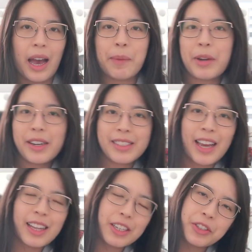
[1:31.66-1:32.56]
I'm not
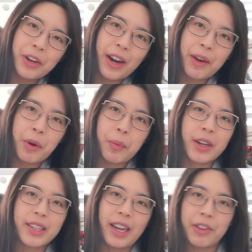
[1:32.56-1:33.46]
exactly sure how it
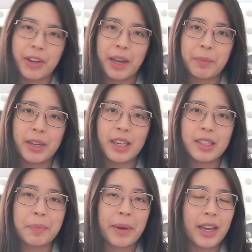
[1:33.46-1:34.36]
works at other companies,
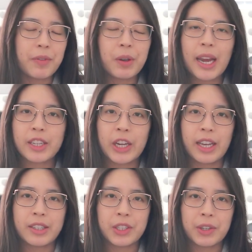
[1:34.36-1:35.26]
but if you get a
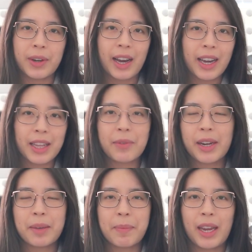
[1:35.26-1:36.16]
chance to, I highly
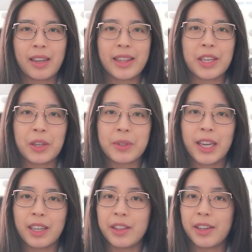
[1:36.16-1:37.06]
recommend that you take
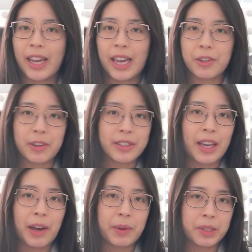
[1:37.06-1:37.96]
a look at your S O
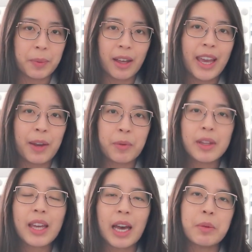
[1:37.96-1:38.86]
W as well. It
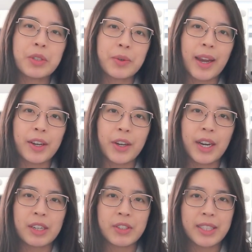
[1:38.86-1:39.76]
really helps you get a good
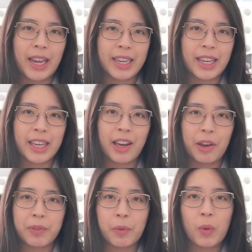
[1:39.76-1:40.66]
understanding
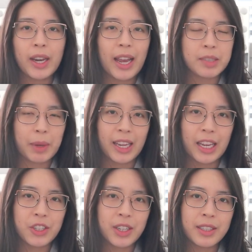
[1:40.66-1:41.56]
of what
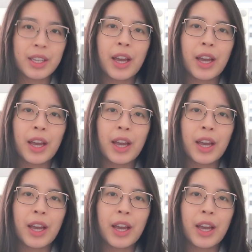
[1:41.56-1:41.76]
expectations